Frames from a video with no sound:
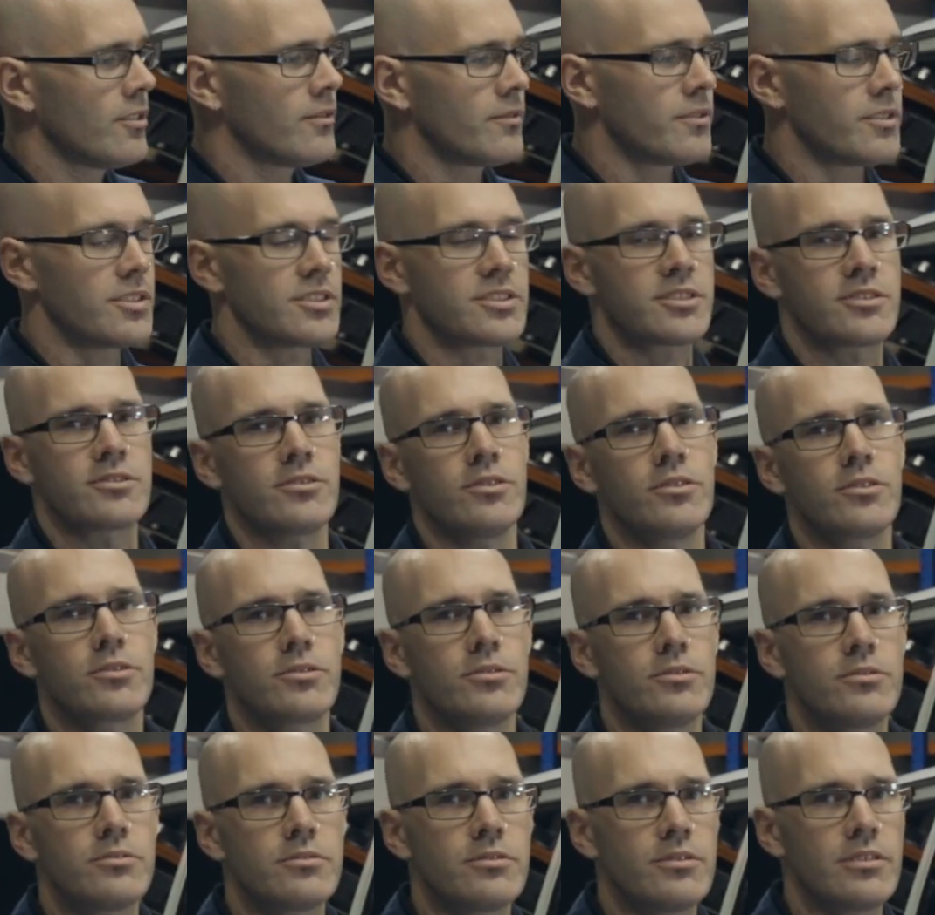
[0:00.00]
For this
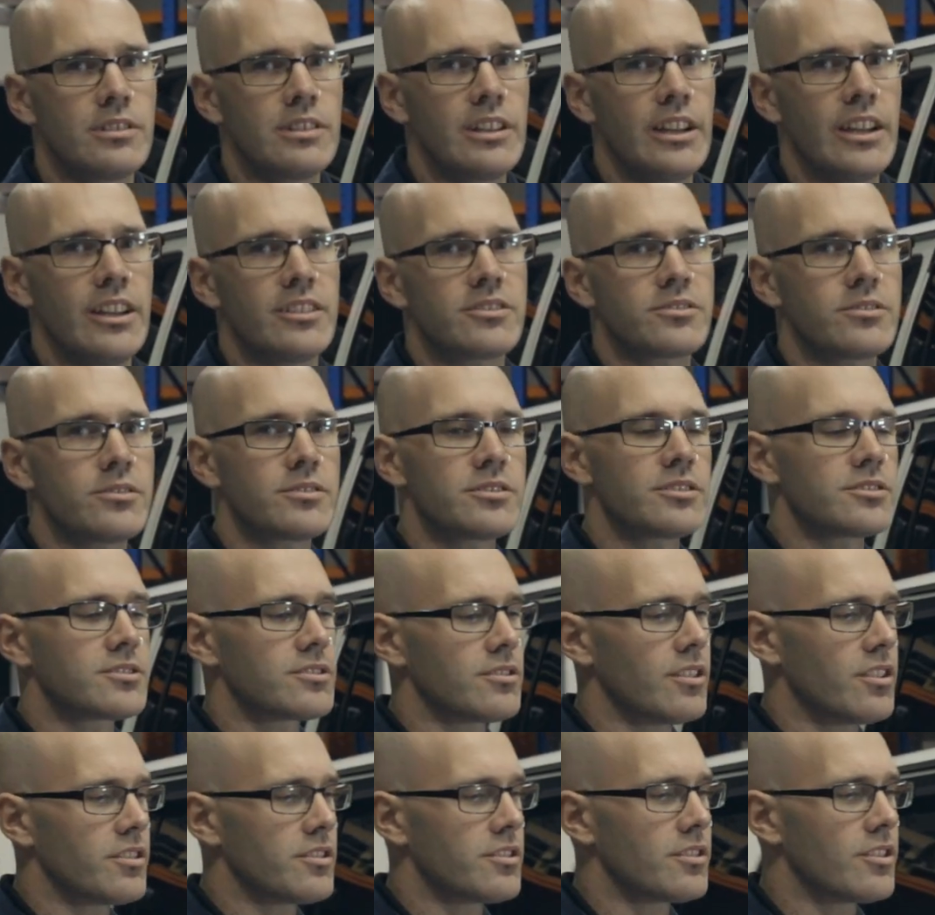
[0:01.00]
snorkel, Andrew
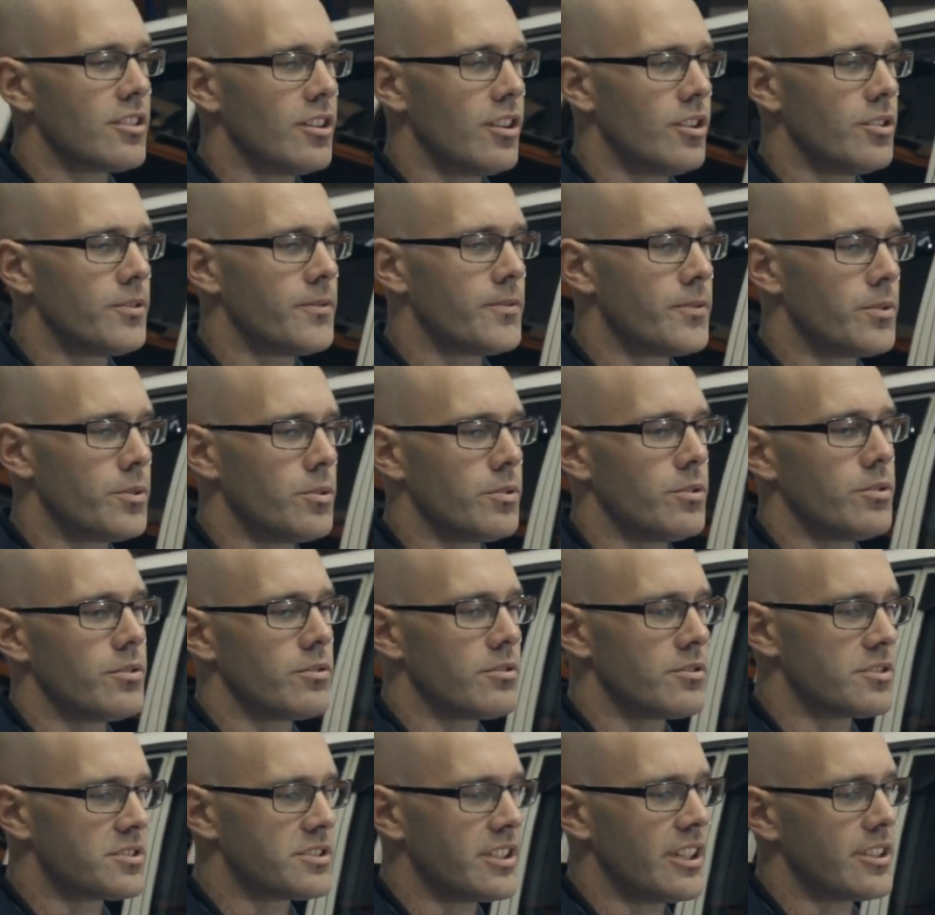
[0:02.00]
decided to go for
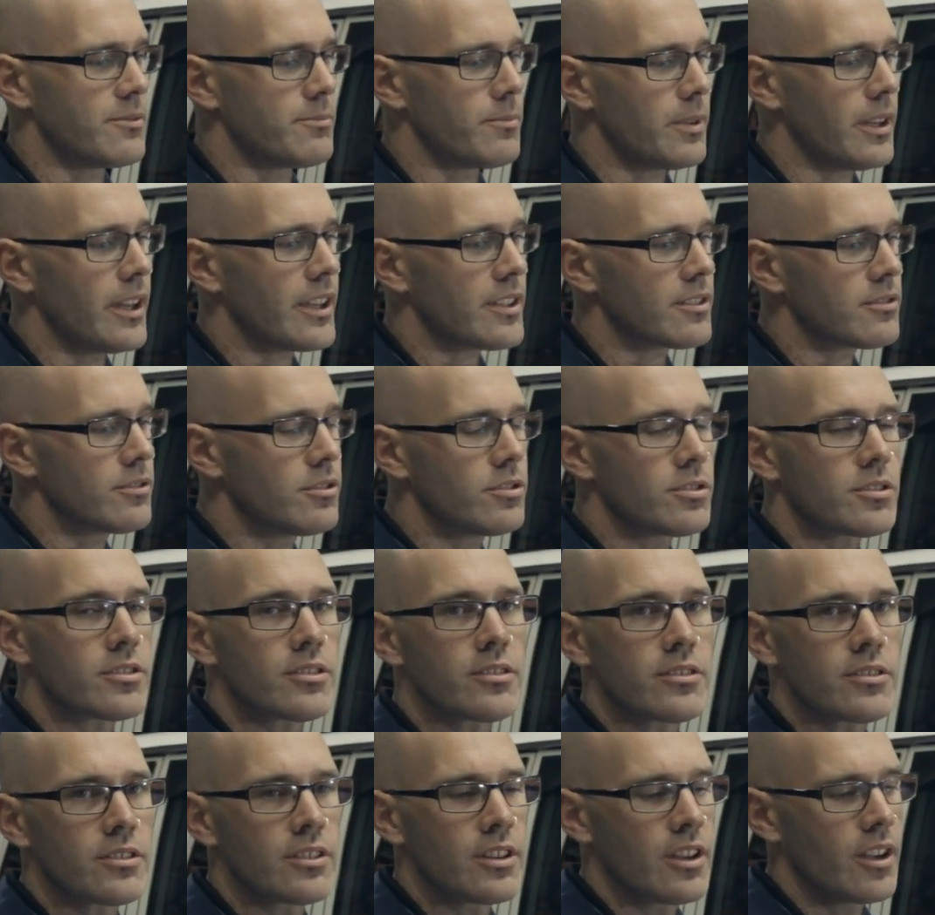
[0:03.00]
the satin black
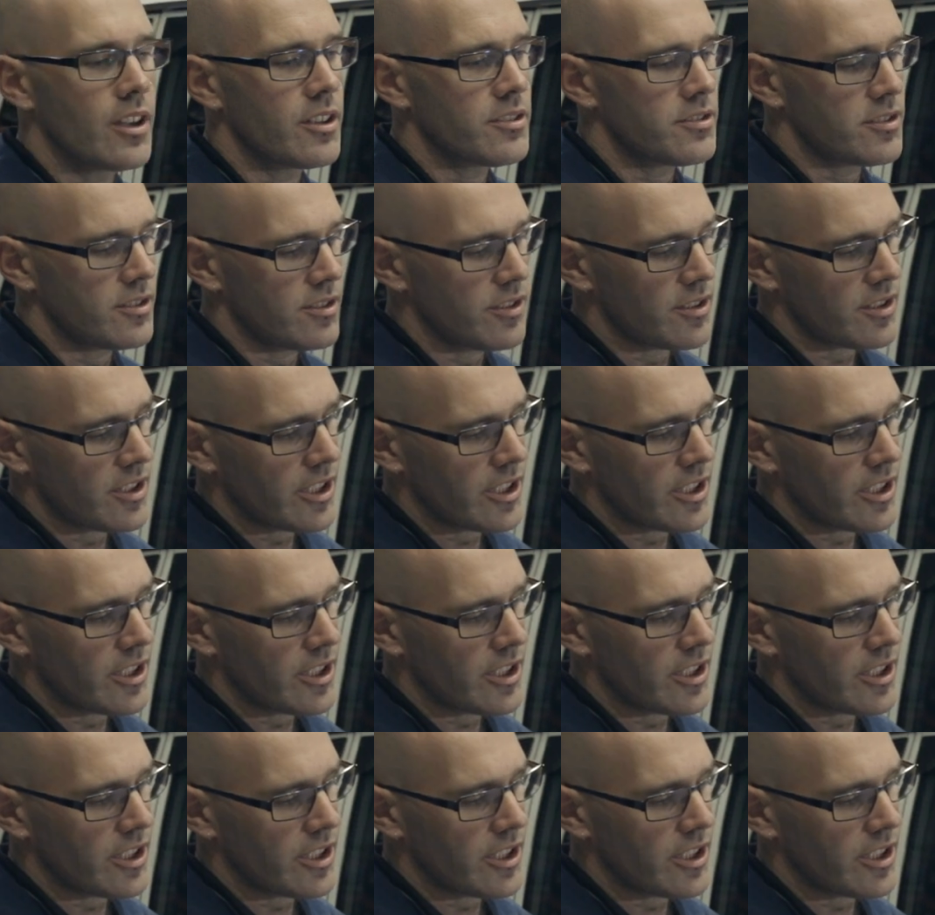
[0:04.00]
look to